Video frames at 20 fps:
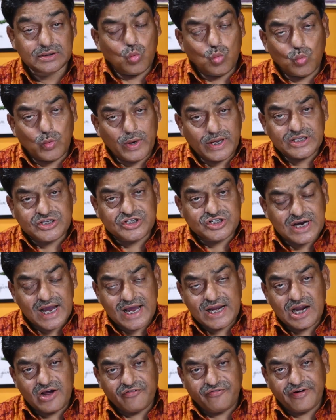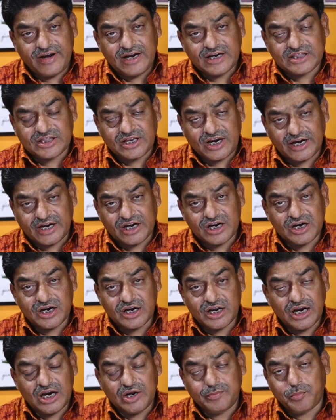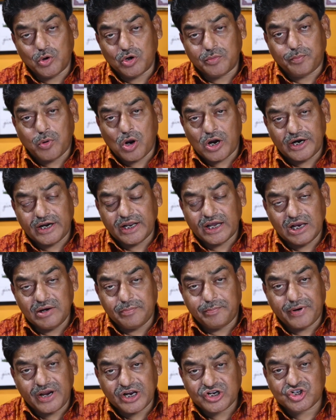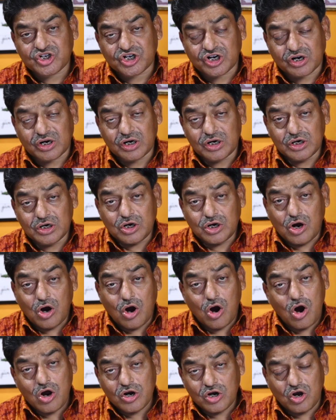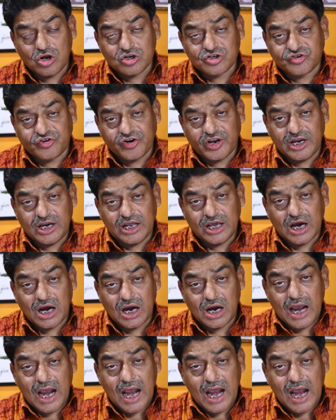When China felt threatened, it put political pressure on Australia,